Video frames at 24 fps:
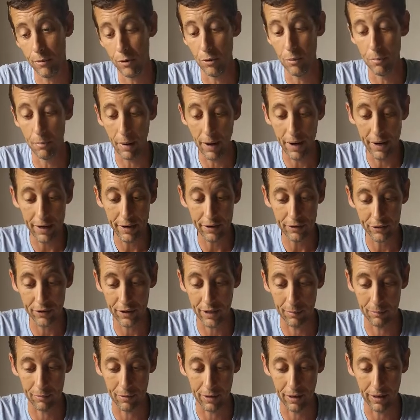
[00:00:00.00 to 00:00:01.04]
you may, to
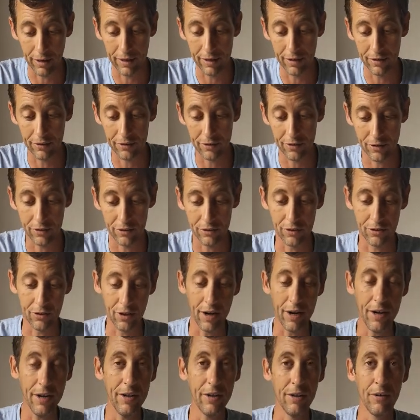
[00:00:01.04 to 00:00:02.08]
keep the ladies
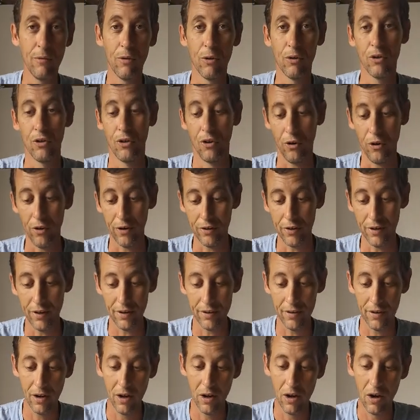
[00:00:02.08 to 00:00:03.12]
entertained and for security.
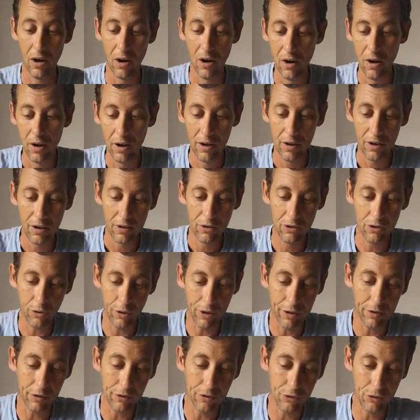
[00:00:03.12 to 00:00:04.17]

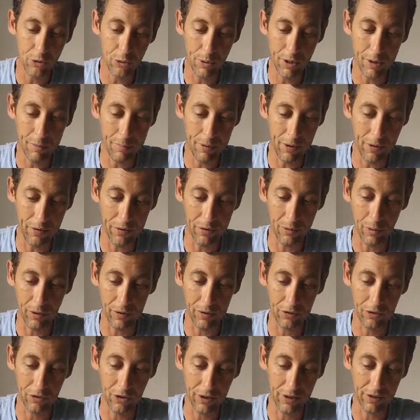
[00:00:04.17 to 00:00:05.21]
During this 2-week period while
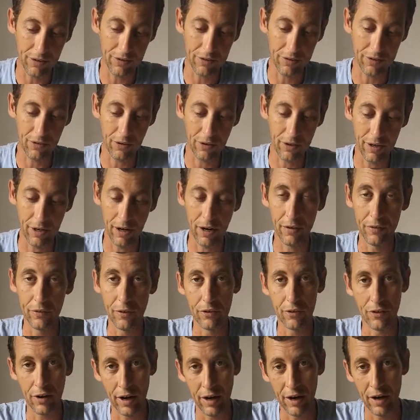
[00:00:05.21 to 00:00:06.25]
the chickens are here in
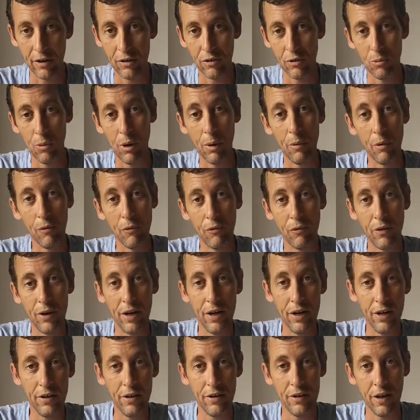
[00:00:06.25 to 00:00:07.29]
this cage, we will
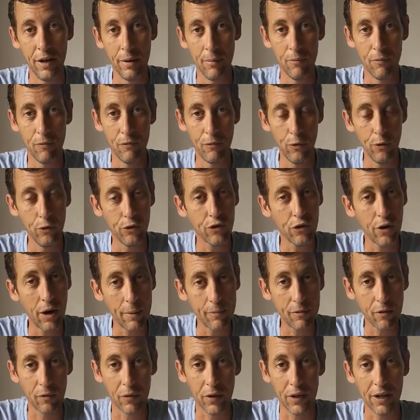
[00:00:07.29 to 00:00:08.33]
feed them food scraps
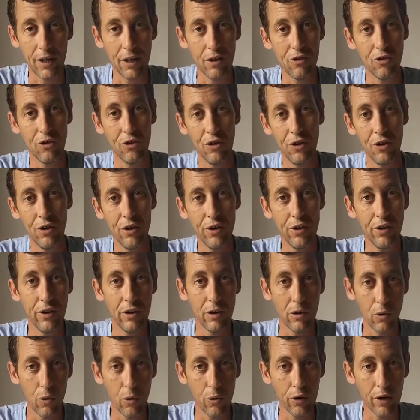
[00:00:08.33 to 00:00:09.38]
from the kitchen,
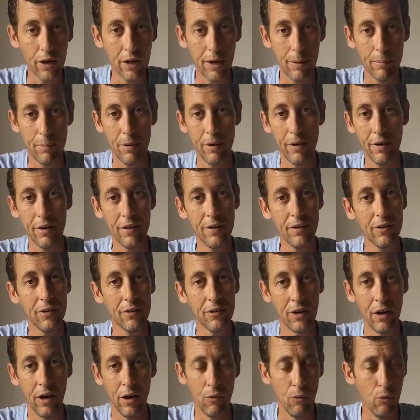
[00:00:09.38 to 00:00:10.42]
lawn clippings,
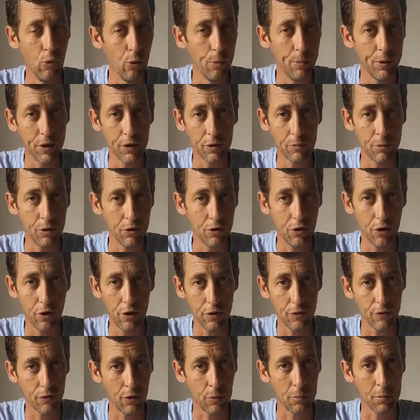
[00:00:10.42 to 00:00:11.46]
ruminant manure
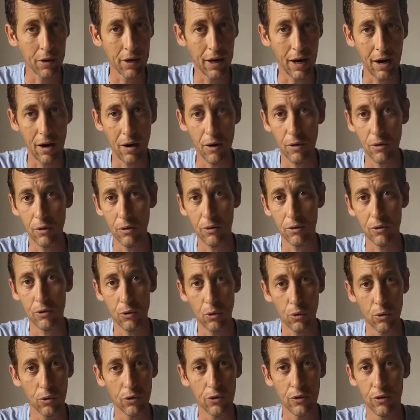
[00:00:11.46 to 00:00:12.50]
from cows,
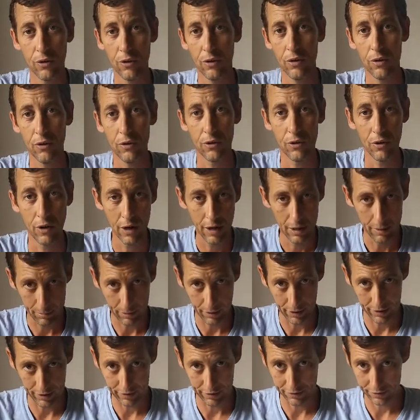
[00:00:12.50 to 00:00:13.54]
horses,
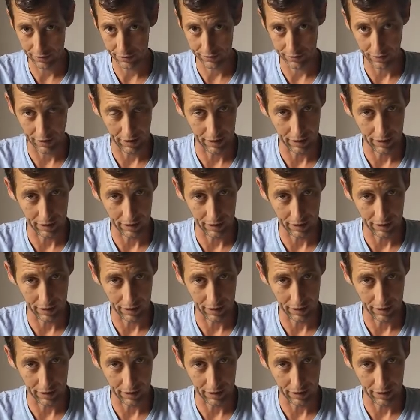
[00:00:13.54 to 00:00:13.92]
pigs,